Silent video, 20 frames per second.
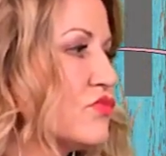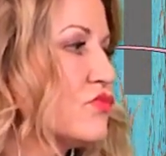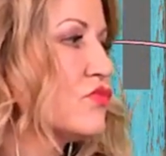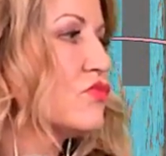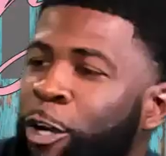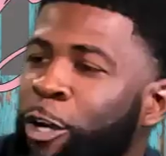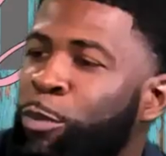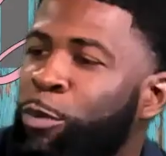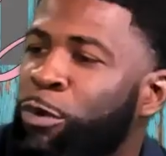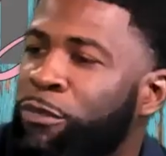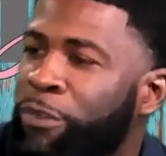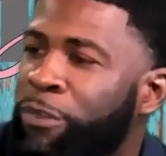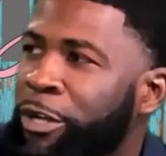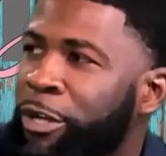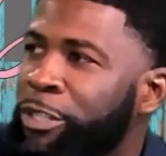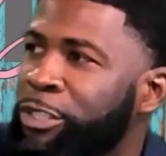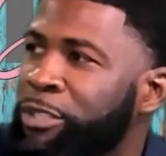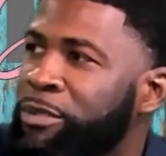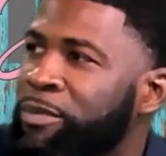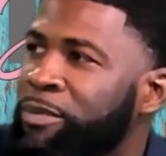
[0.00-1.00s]
Audible
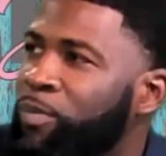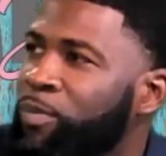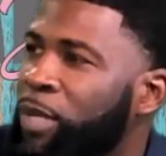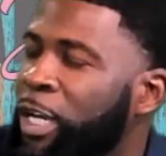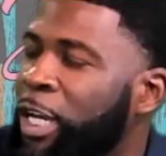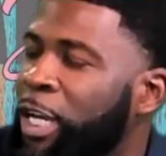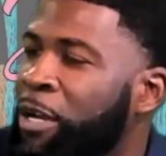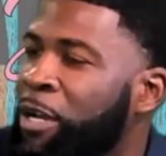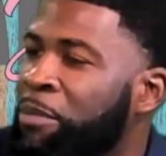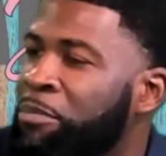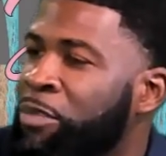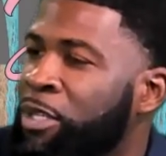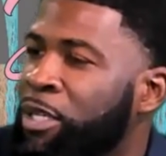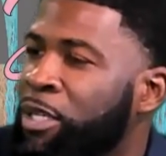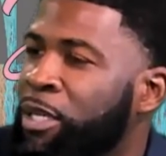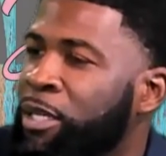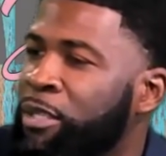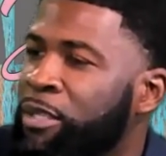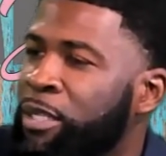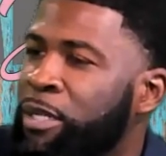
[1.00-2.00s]
version,
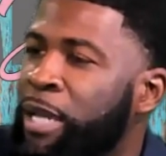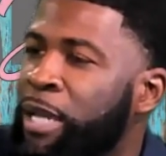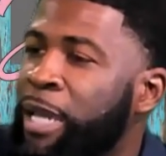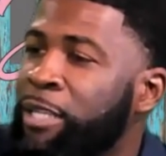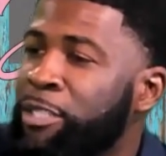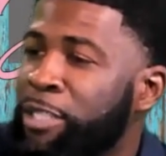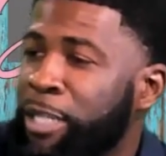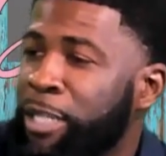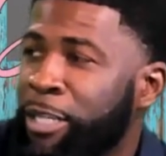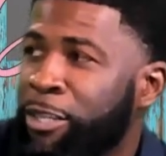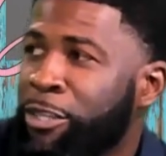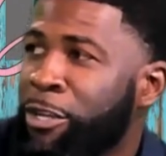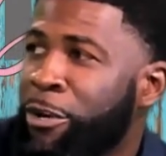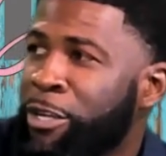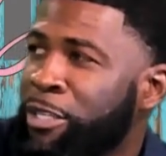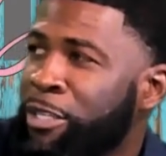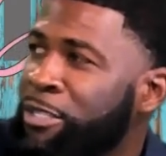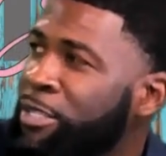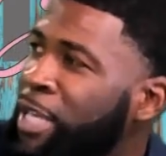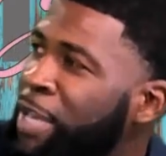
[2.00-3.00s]
the
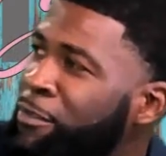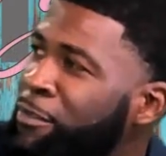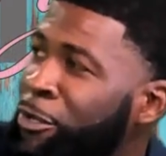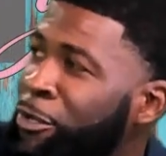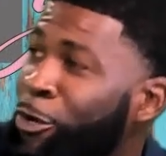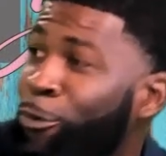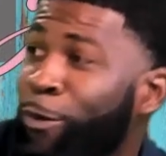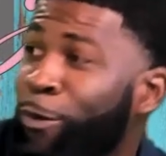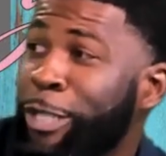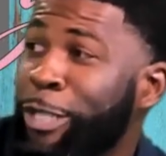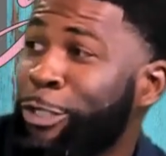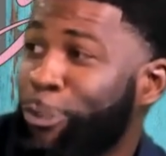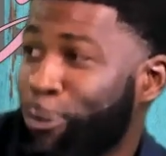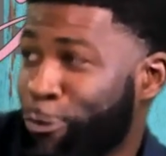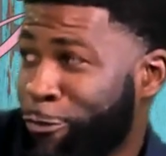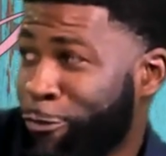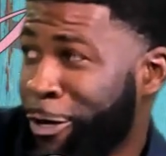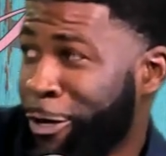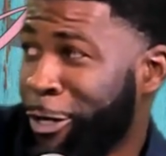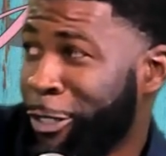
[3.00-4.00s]
1937
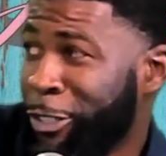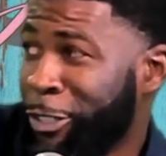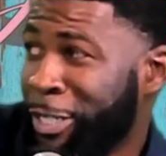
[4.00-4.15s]
original version.